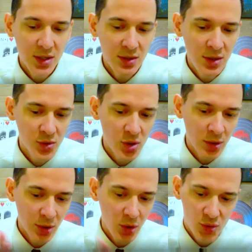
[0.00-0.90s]
deals you
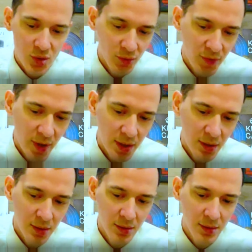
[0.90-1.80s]
closed so
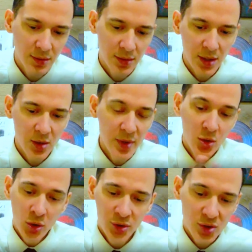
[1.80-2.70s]
far? Like, how many
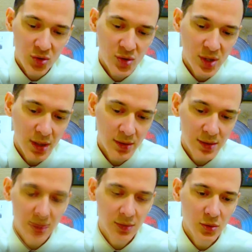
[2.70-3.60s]
contracts you
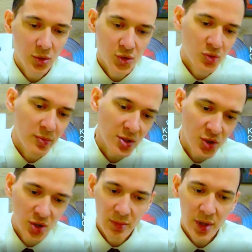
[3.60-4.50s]
signed? You also
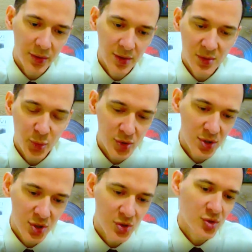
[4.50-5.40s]
mentioned about this
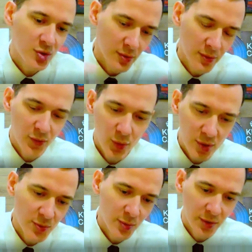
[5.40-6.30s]
position. So of
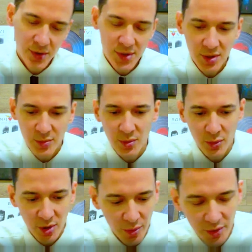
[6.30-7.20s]
course, we want to listen a little bit
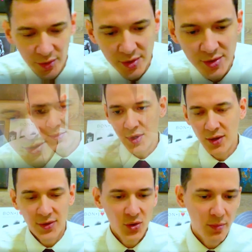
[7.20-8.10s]
more about this. I
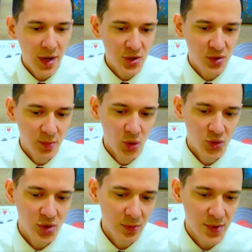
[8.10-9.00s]
think you mentioned
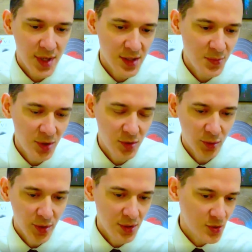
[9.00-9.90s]
most of them was
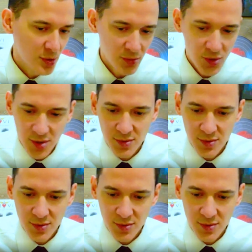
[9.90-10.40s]
iSpeedToLead. So just